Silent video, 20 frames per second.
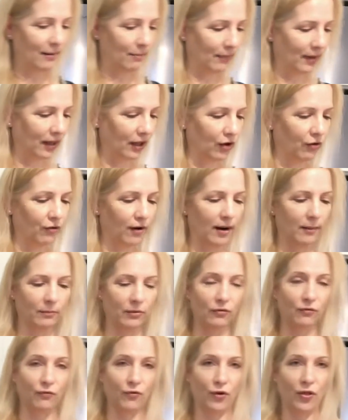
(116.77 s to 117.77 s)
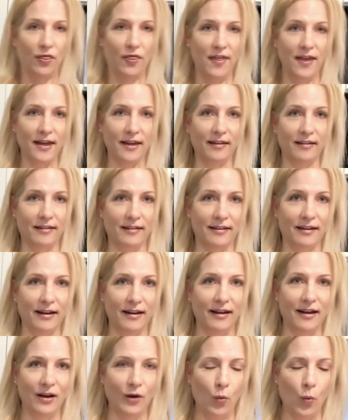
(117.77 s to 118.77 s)
milligrams for this
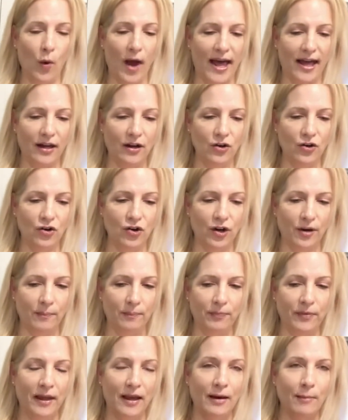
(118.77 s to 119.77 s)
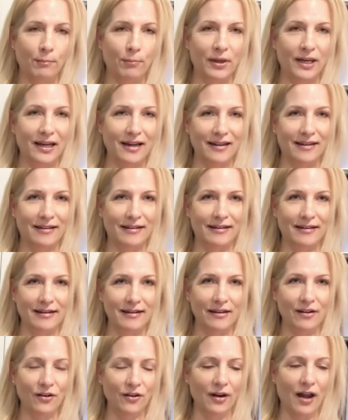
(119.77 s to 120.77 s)
wedge, but it's
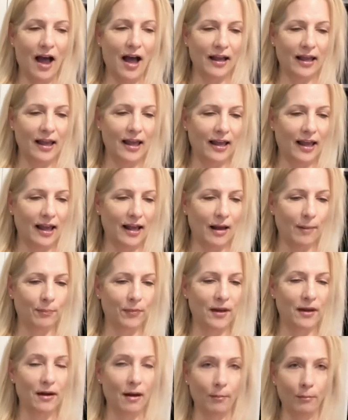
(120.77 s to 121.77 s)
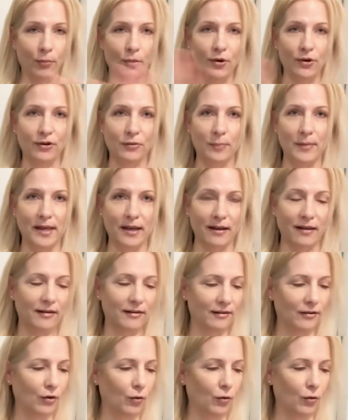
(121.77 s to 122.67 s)
still not kicking up the numbers because so